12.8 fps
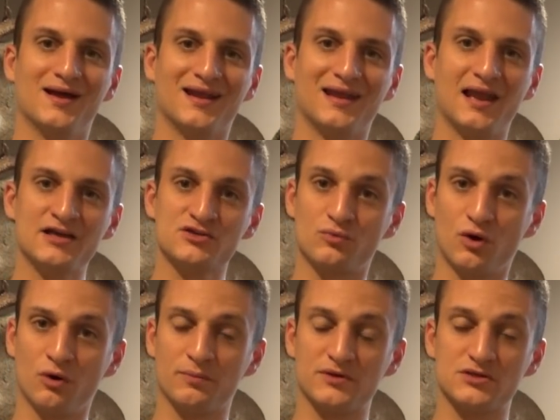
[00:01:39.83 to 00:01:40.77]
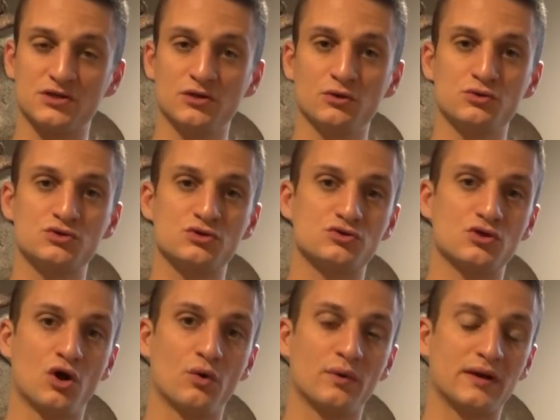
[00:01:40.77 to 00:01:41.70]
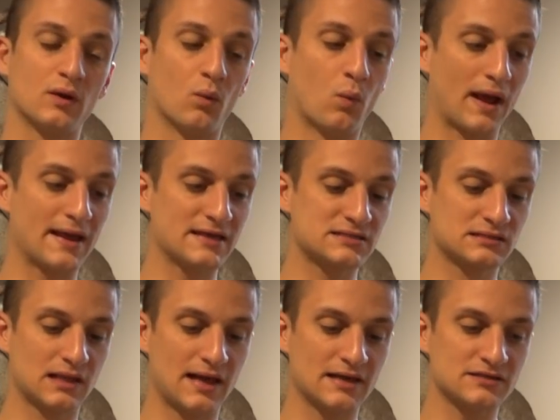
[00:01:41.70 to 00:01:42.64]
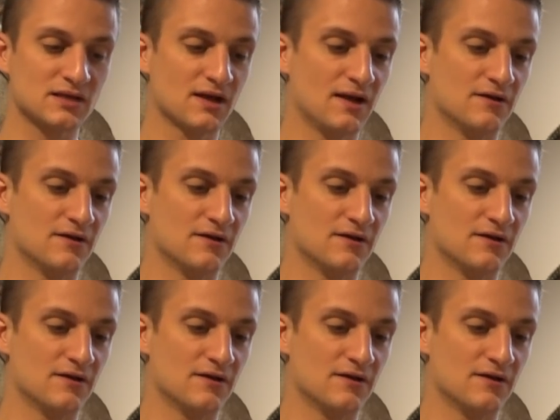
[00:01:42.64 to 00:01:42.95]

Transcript: less rope is used, so it weighs less.